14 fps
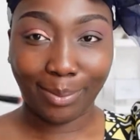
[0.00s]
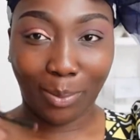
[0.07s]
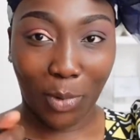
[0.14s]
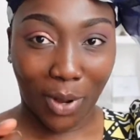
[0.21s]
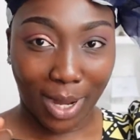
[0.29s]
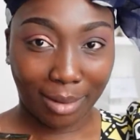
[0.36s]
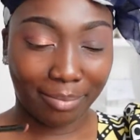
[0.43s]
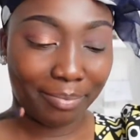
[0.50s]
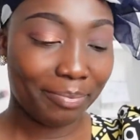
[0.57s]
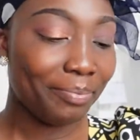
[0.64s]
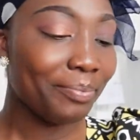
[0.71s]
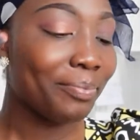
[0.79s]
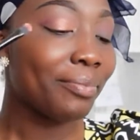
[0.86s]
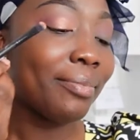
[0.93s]
More.
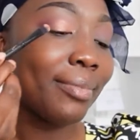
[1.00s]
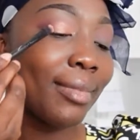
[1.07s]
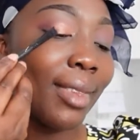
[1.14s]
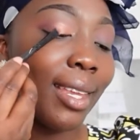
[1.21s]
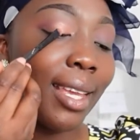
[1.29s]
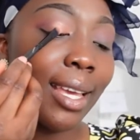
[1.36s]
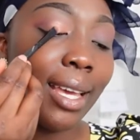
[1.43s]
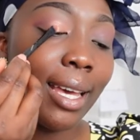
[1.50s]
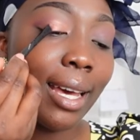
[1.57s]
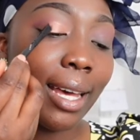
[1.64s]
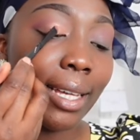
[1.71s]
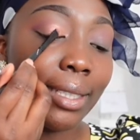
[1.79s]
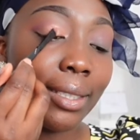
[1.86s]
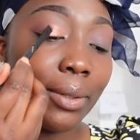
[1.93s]

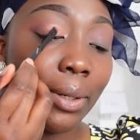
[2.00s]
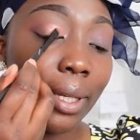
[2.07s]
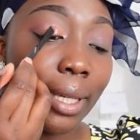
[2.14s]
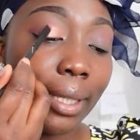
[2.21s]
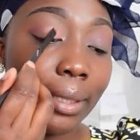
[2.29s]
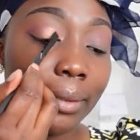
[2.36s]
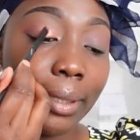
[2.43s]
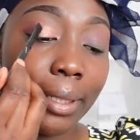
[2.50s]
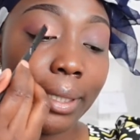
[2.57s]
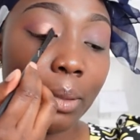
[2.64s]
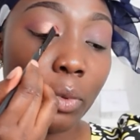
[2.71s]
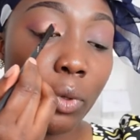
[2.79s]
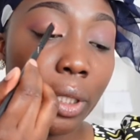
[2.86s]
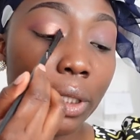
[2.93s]
I said, okay, let
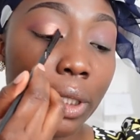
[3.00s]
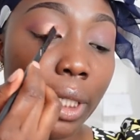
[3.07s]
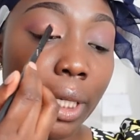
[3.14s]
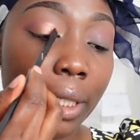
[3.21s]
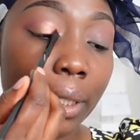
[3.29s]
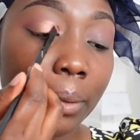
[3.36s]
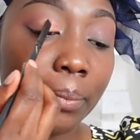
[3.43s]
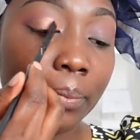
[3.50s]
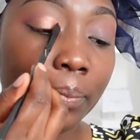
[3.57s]
him go and check.